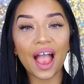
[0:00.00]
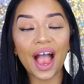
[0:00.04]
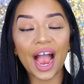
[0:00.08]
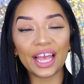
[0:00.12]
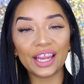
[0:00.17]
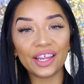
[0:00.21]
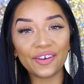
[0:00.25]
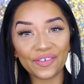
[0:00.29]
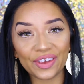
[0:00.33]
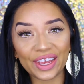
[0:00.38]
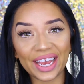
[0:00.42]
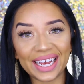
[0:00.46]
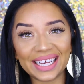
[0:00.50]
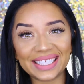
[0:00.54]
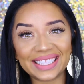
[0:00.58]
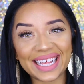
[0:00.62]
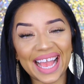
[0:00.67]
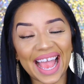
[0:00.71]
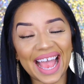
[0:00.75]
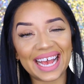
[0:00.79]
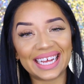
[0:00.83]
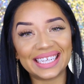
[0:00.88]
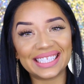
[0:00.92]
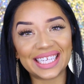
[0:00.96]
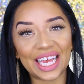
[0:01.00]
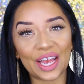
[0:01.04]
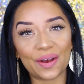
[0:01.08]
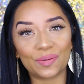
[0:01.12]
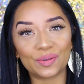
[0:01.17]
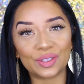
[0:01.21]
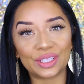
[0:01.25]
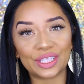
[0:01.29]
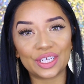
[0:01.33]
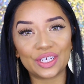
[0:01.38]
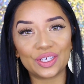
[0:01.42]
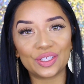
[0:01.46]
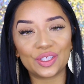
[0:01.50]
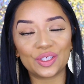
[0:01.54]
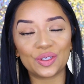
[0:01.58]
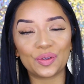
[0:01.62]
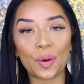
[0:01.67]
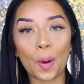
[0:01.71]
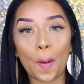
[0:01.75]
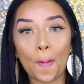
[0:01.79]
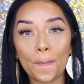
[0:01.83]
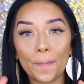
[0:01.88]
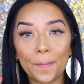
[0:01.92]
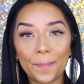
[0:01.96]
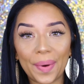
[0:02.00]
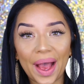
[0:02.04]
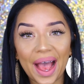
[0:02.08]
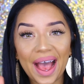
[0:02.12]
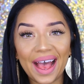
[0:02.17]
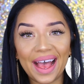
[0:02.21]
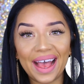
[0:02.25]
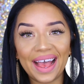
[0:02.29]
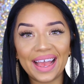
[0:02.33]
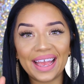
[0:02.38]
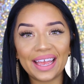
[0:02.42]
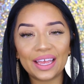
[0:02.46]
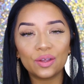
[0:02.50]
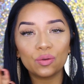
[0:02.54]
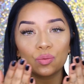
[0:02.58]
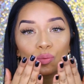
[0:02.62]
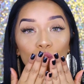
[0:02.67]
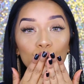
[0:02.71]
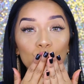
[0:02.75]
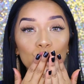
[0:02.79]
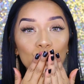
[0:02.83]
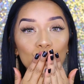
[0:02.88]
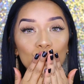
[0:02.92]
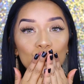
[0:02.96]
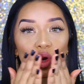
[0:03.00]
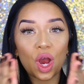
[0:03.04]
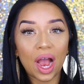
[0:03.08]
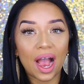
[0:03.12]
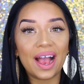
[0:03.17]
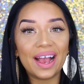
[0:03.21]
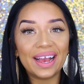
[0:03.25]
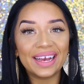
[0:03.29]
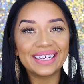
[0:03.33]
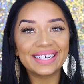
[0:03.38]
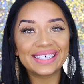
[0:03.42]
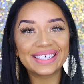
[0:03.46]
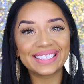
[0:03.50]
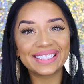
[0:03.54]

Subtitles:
I love you guys, and I will see you soon. Bye! Mwah.